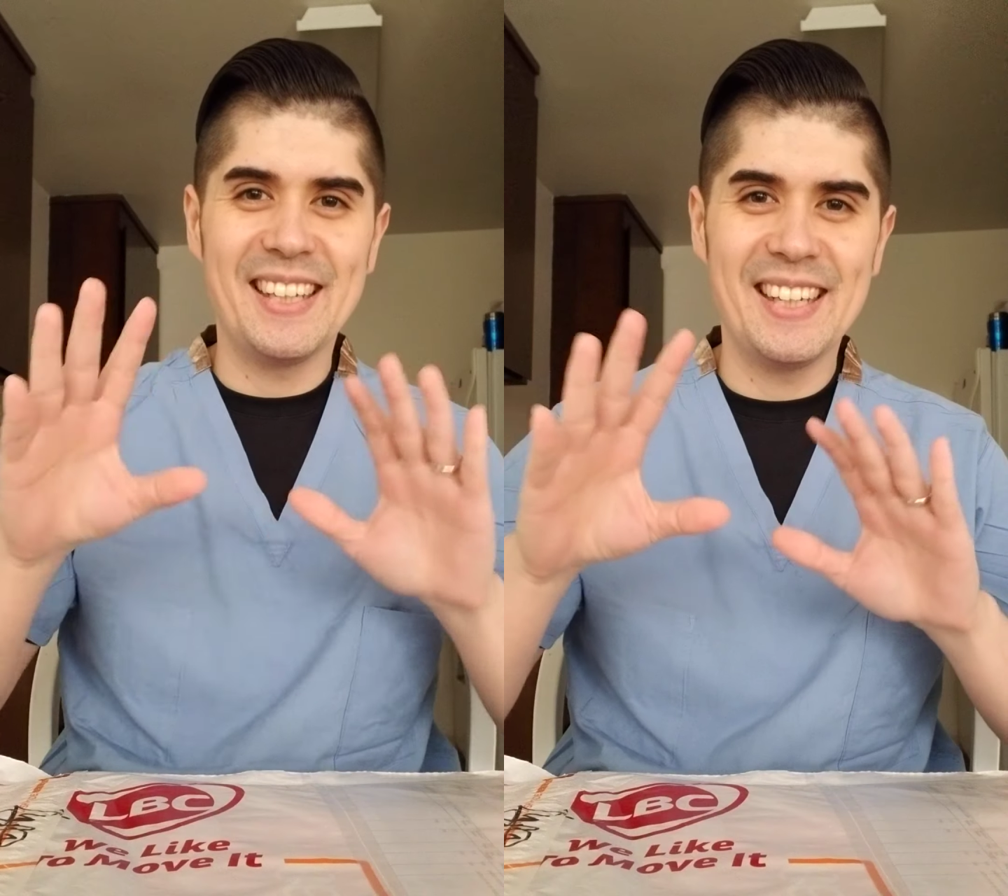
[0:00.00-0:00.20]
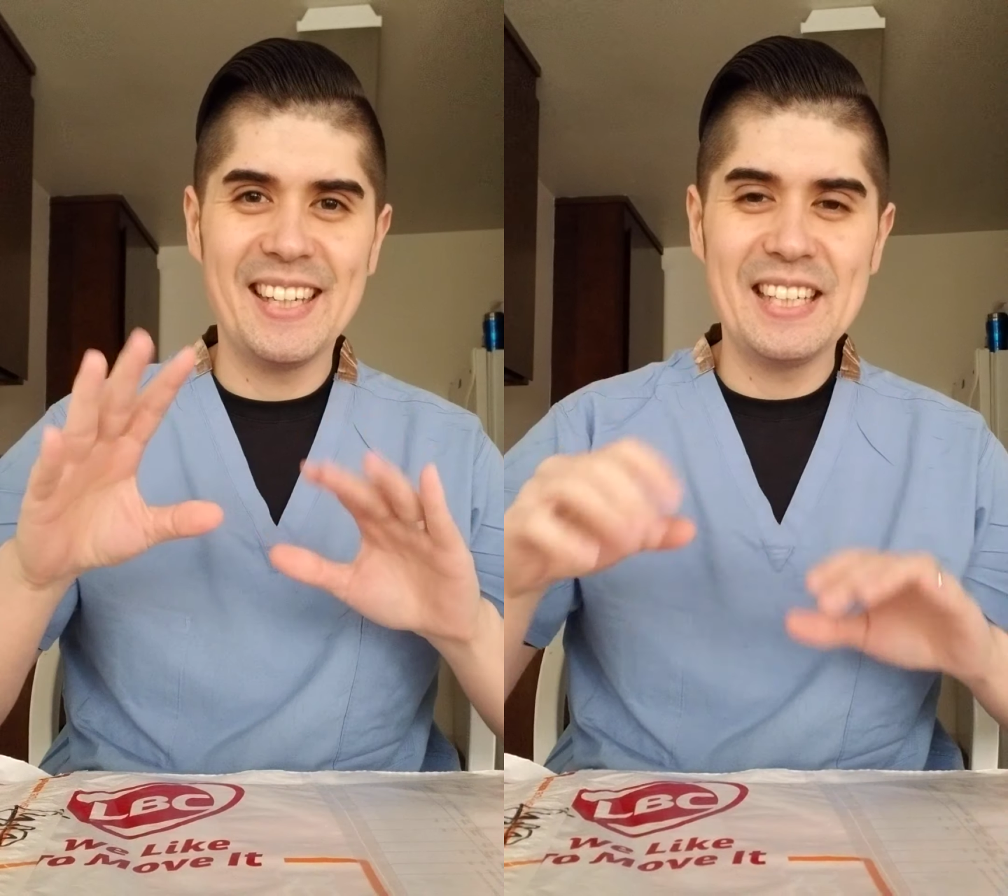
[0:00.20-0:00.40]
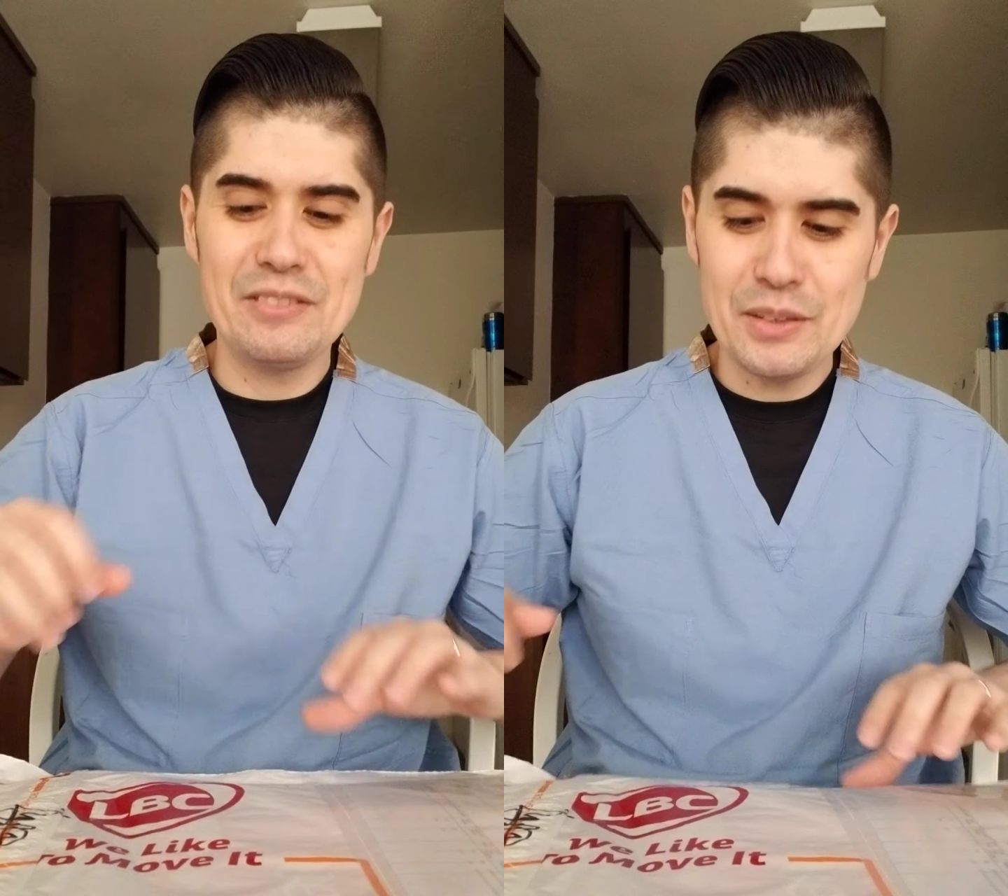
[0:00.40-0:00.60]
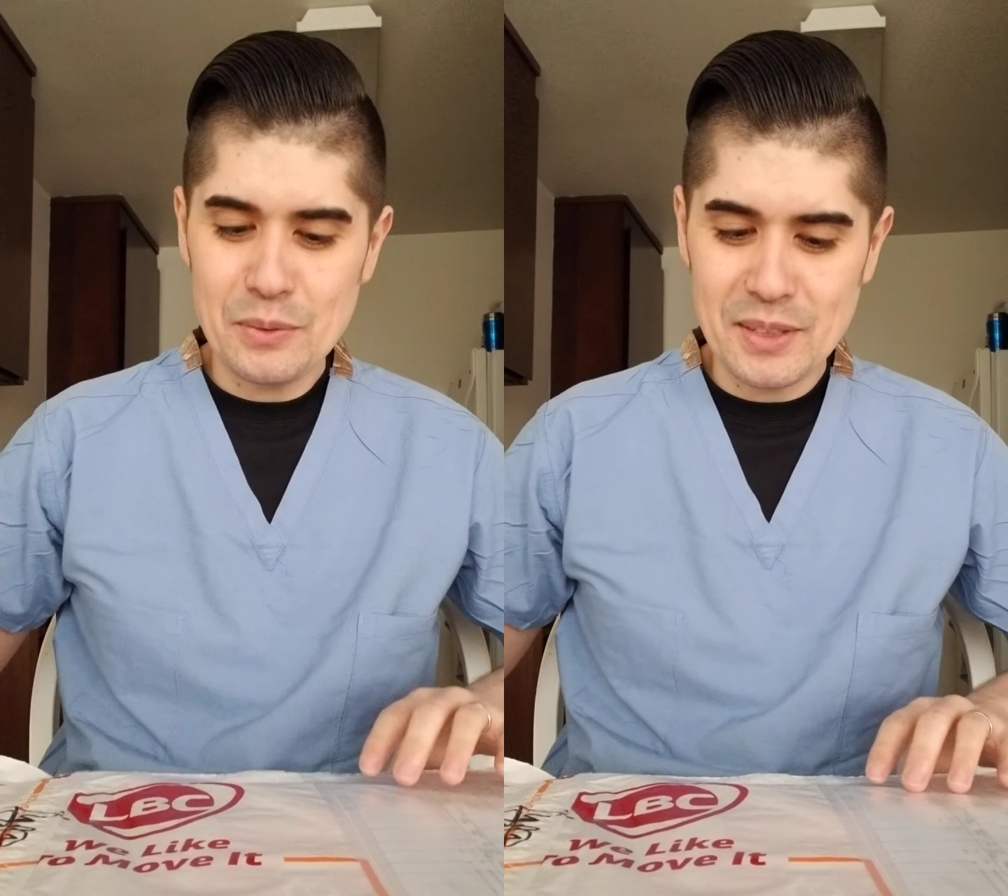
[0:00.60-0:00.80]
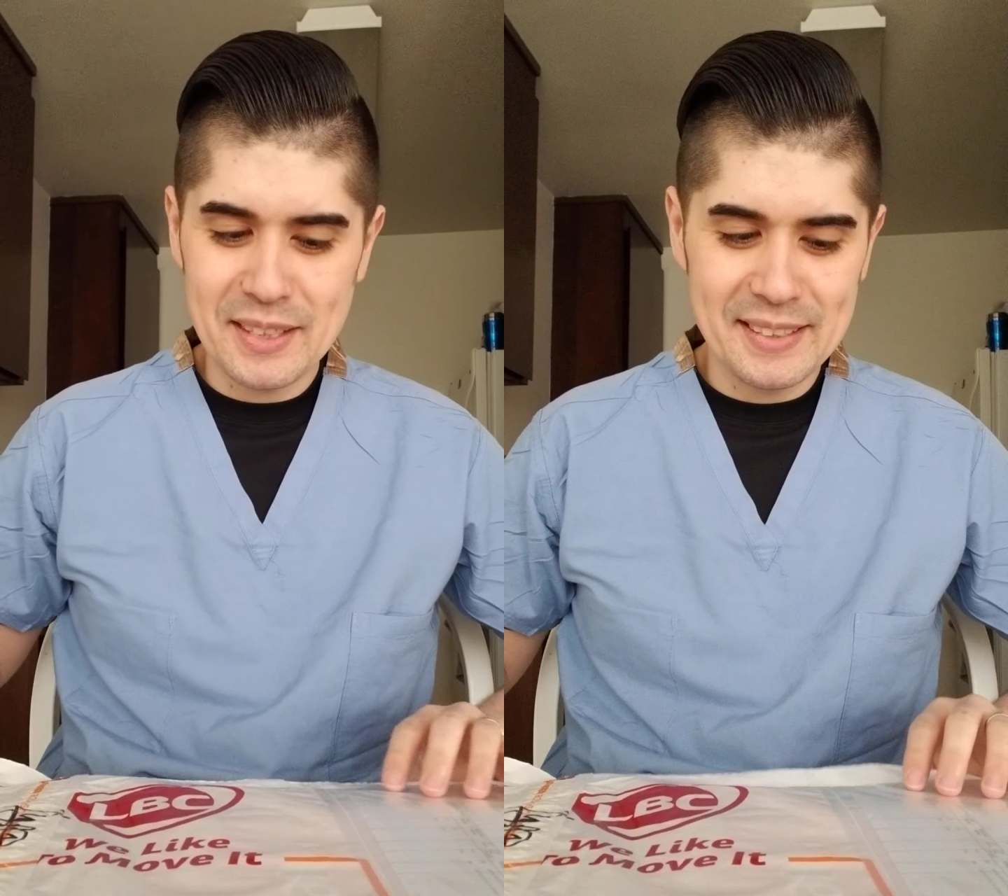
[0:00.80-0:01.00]
Hi
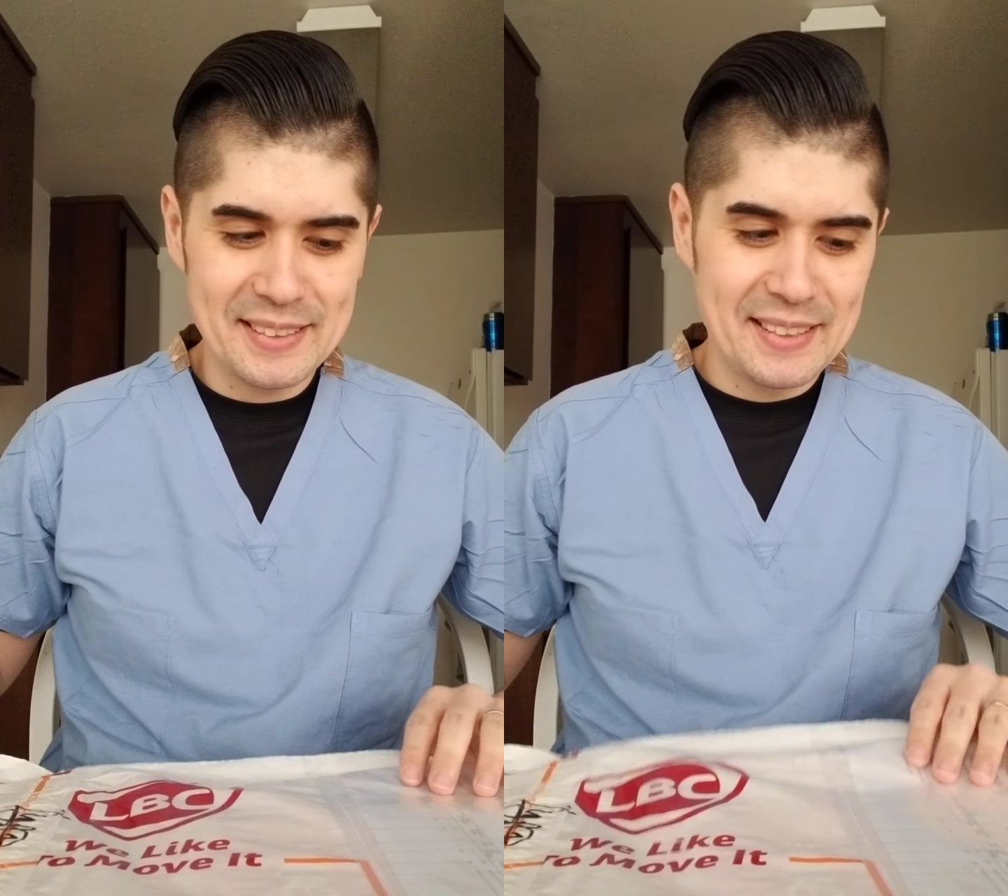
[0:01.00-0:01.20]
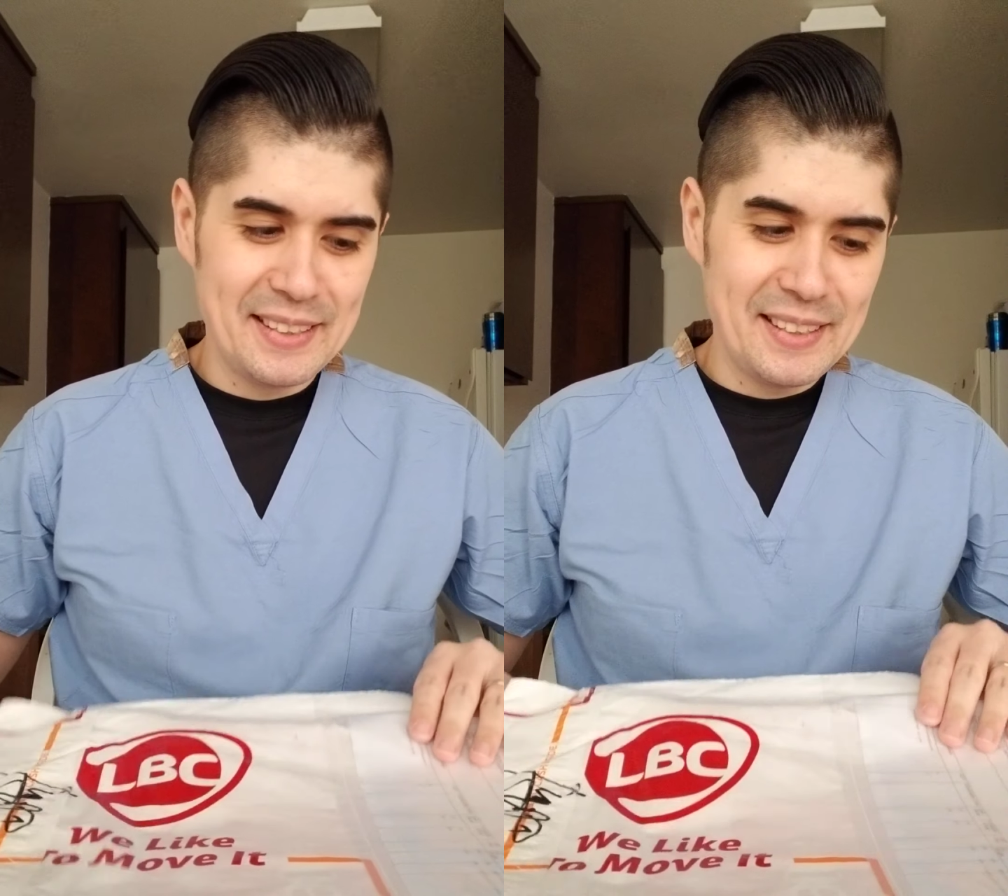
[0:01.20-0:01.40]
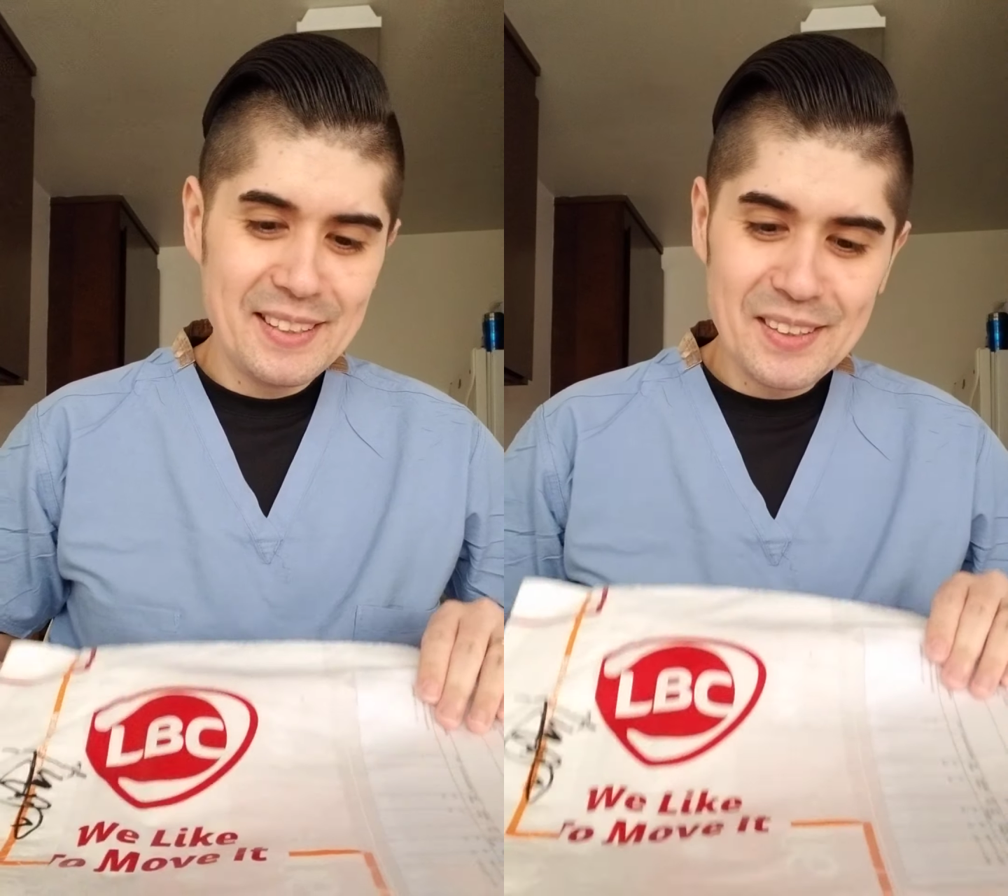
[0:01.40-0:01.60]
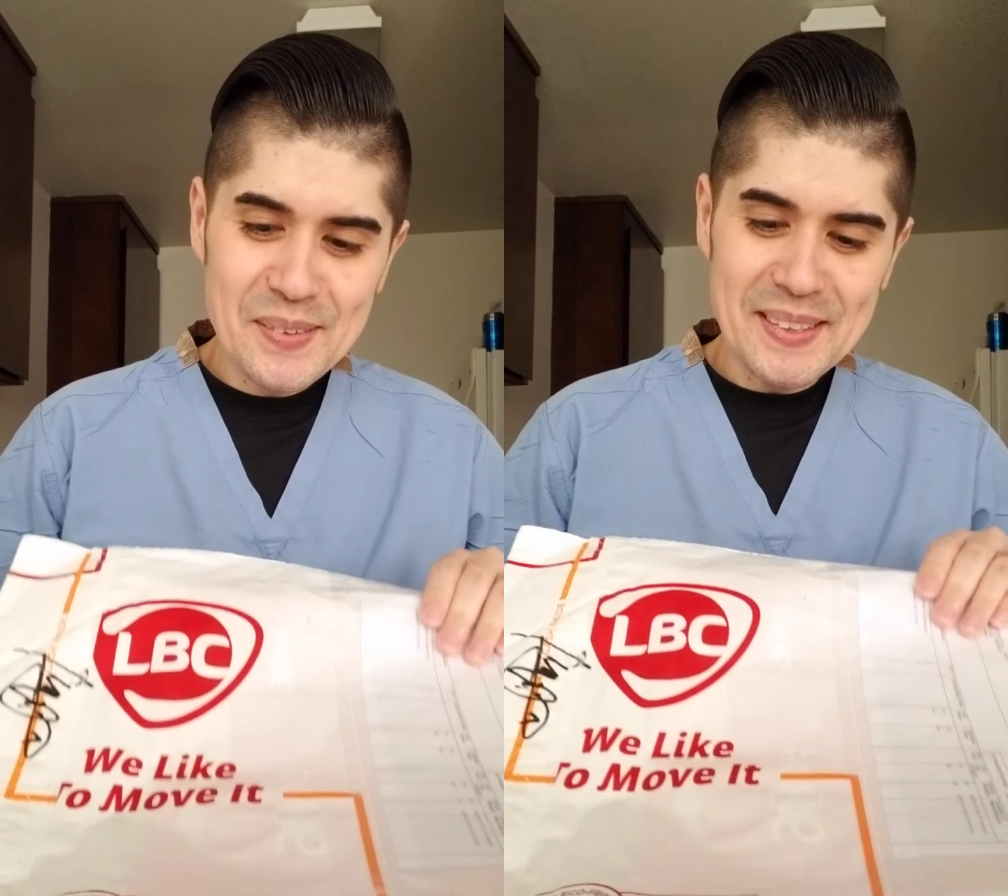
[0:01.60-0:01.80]
everyone. Look